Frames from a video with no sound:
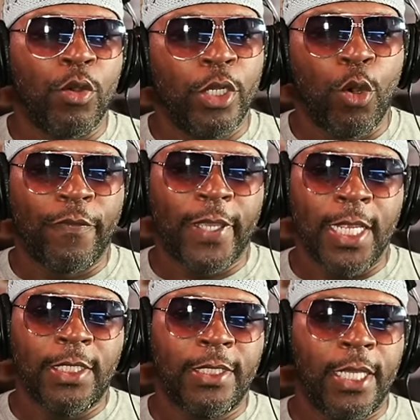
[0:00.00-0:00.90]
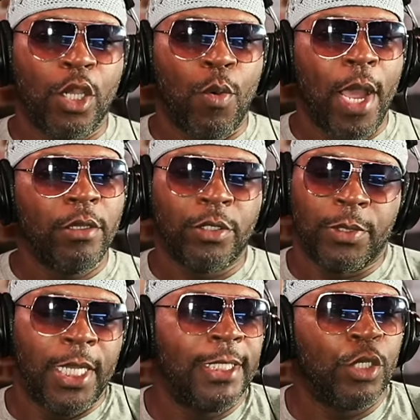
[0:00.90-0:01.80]
the notifications didn't go out. So
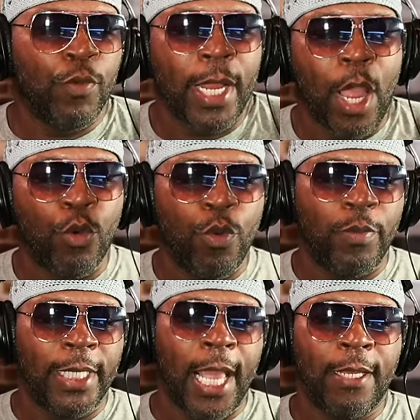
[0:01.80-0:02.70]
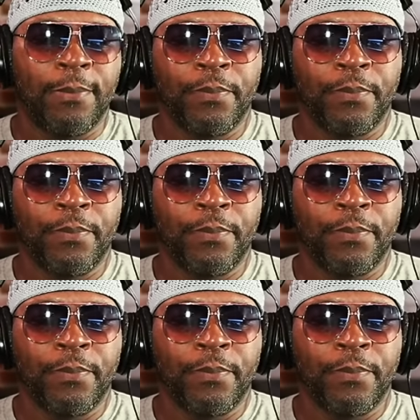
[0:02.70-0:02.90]
let's just rock out with what we got.